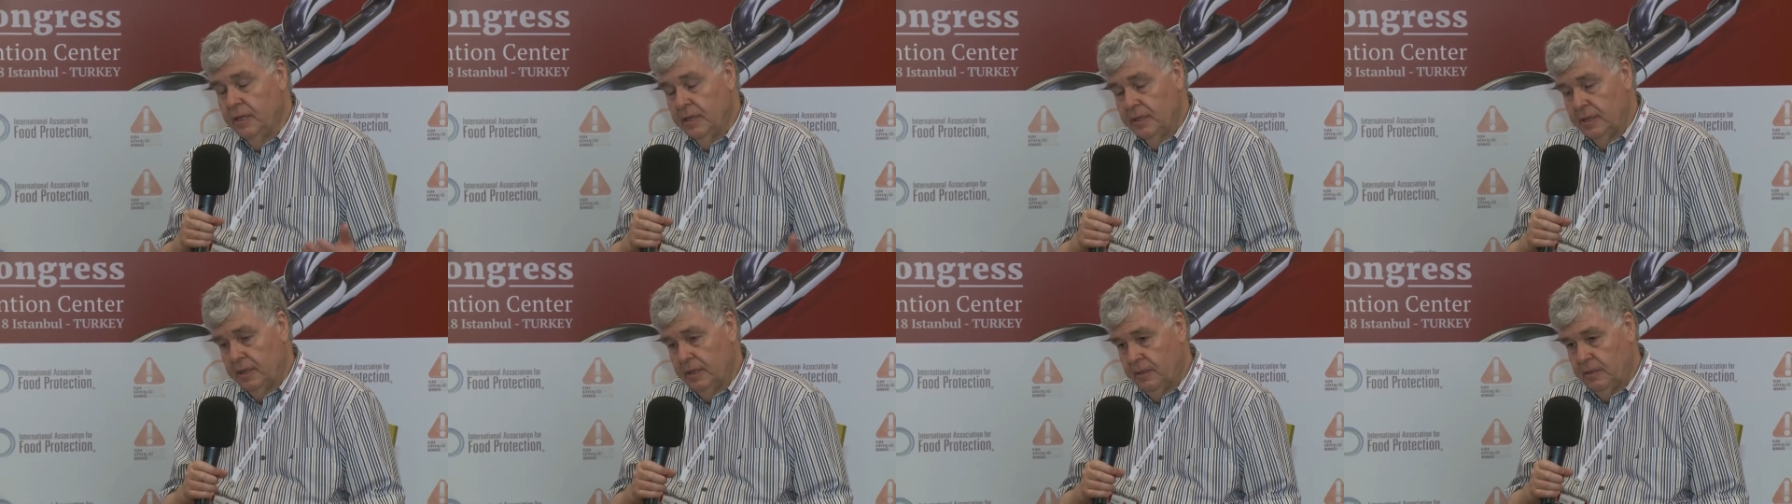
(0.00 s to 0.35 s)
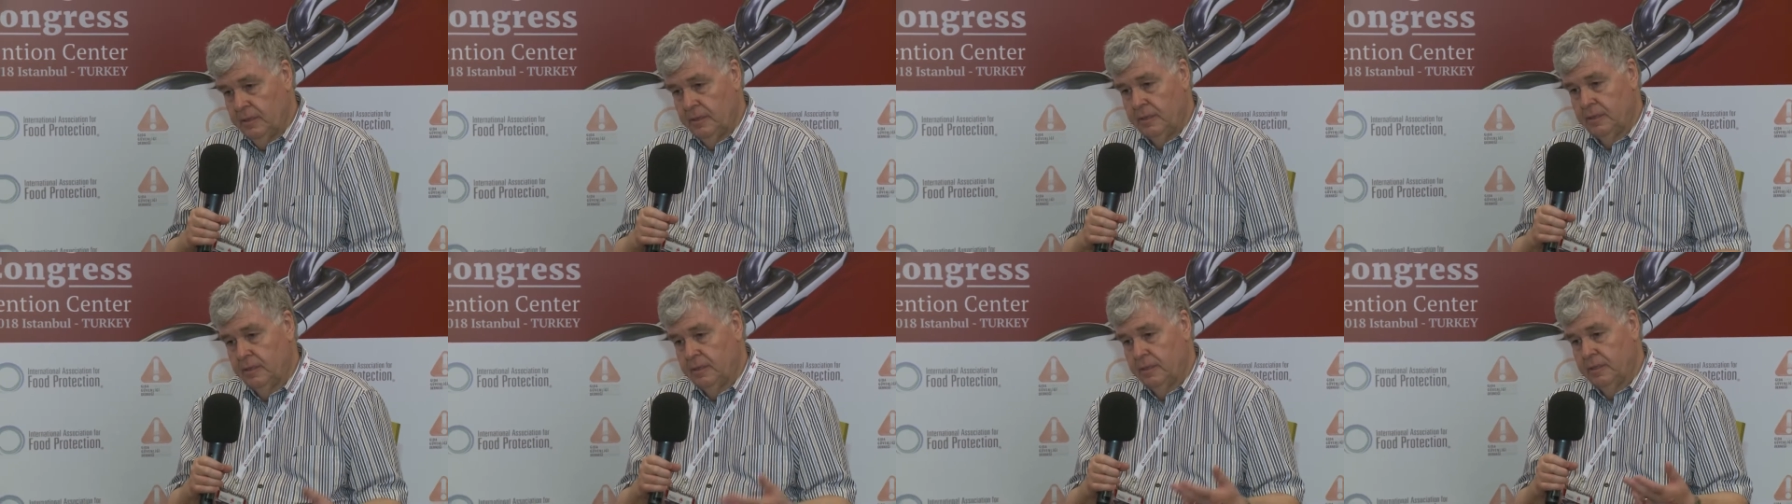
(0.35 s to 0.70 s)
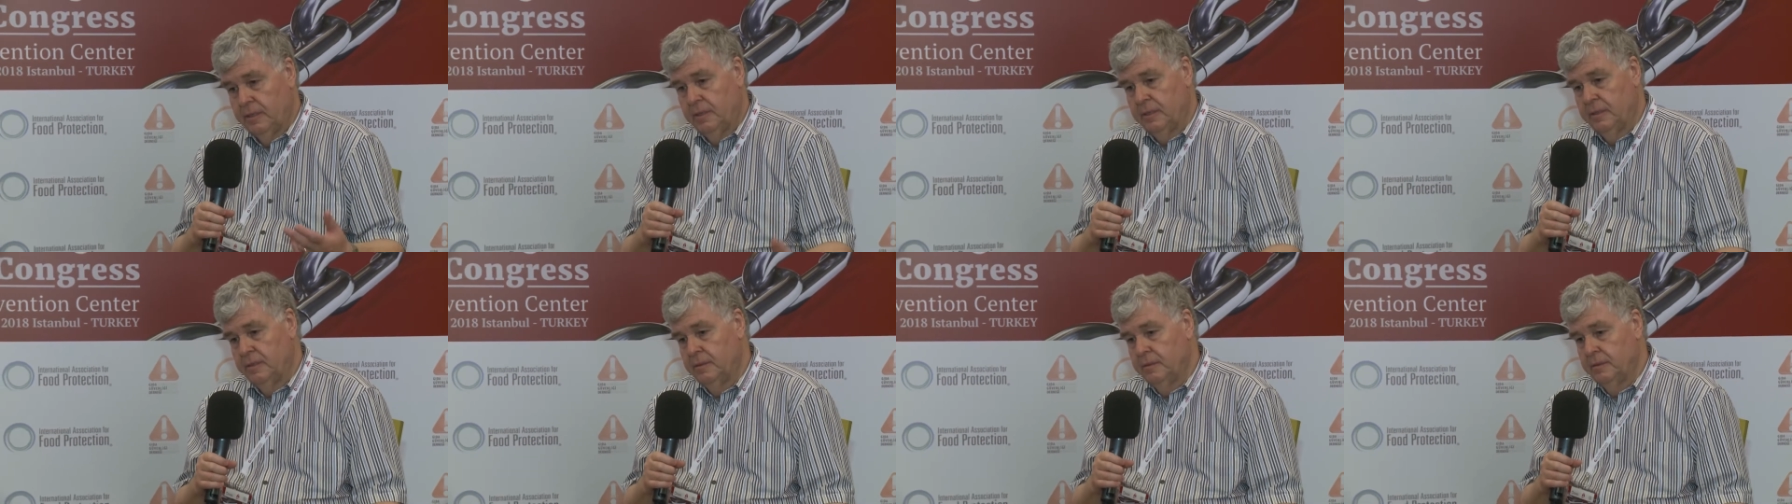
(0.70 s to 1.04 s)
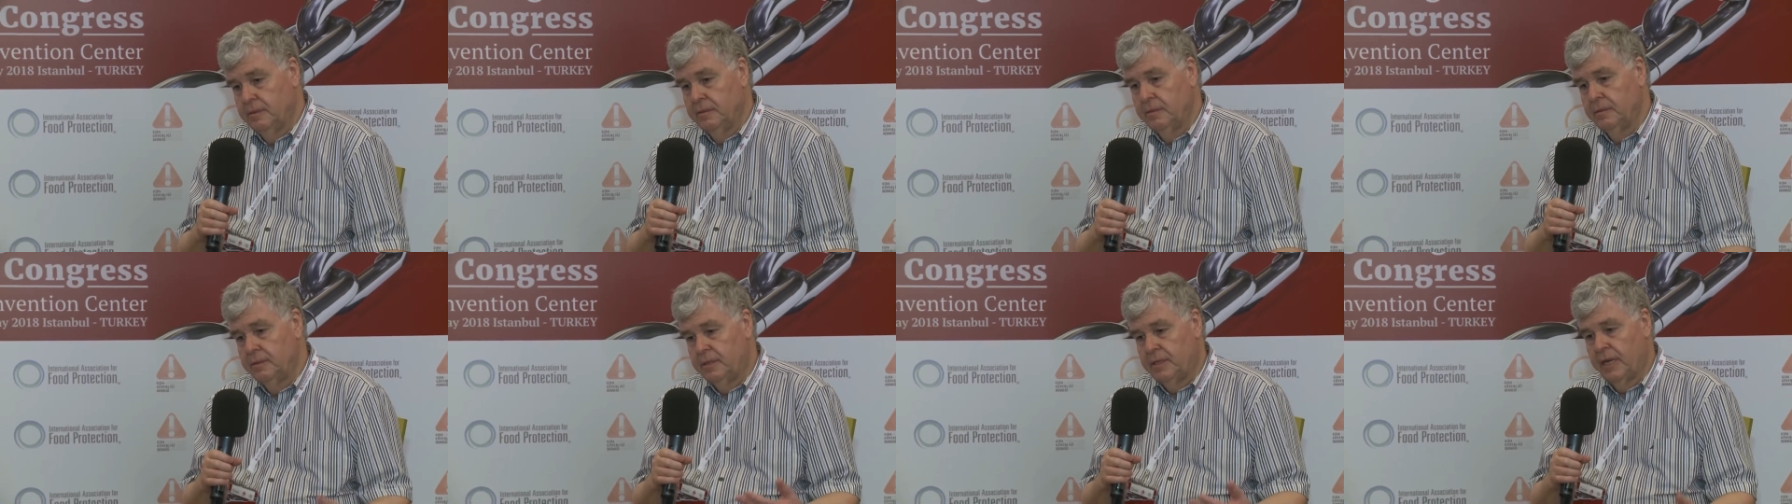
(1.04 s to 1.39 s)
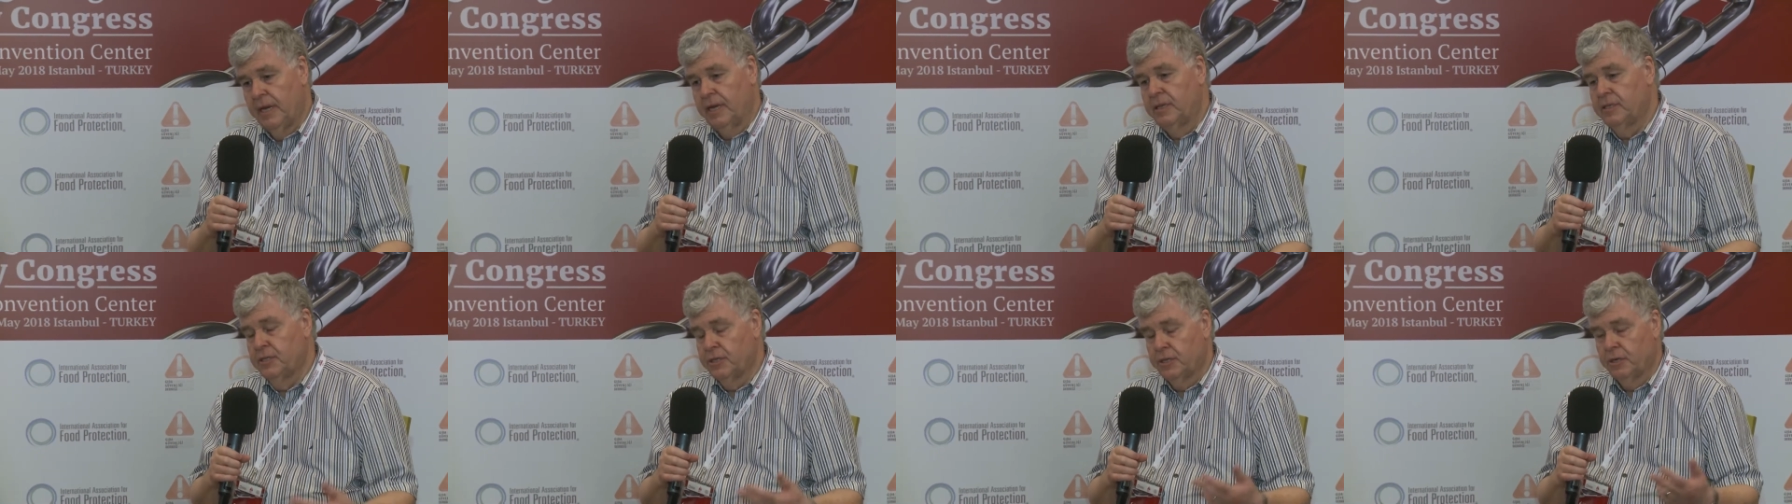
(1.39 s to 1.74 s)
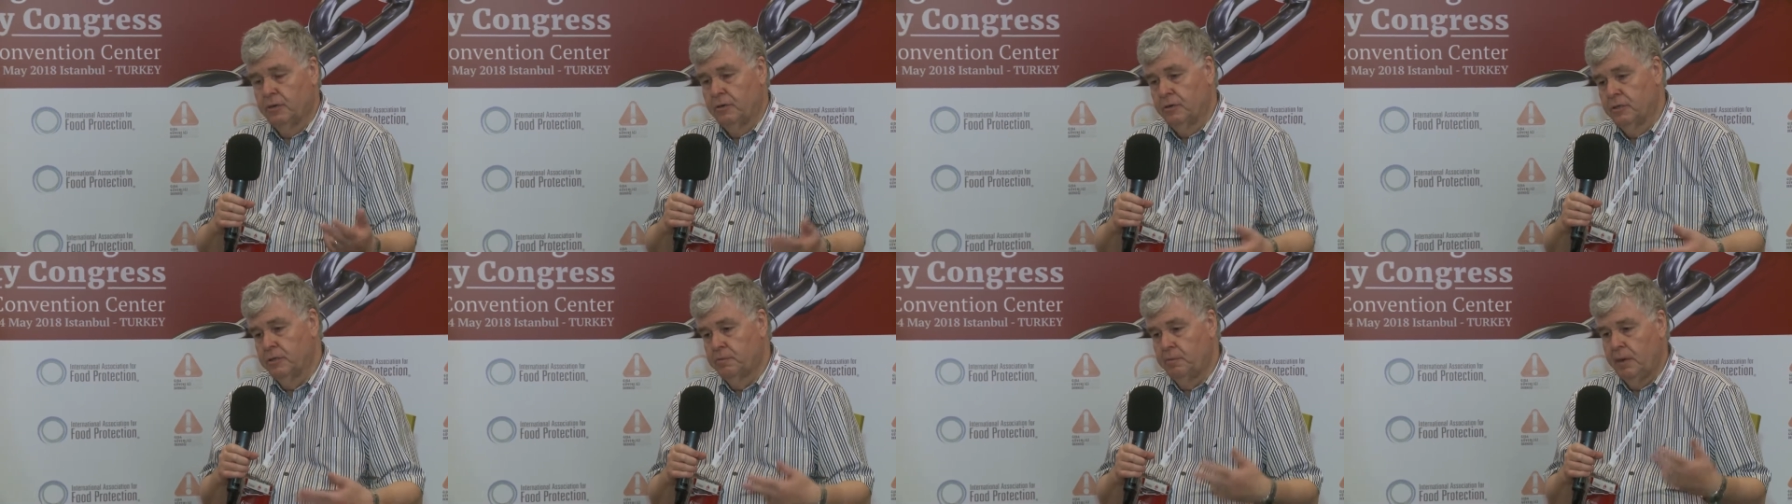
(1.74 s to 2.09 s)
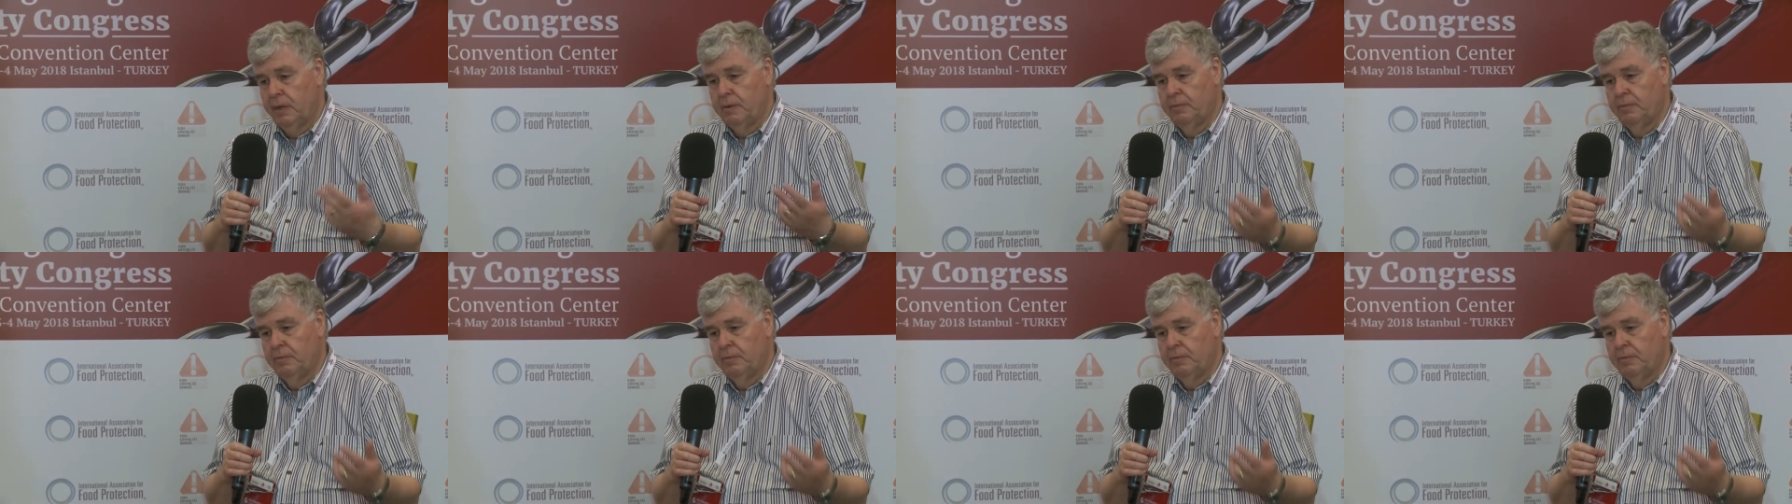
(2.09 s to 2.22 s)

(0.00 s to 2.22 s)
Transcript: the, the deaths caused by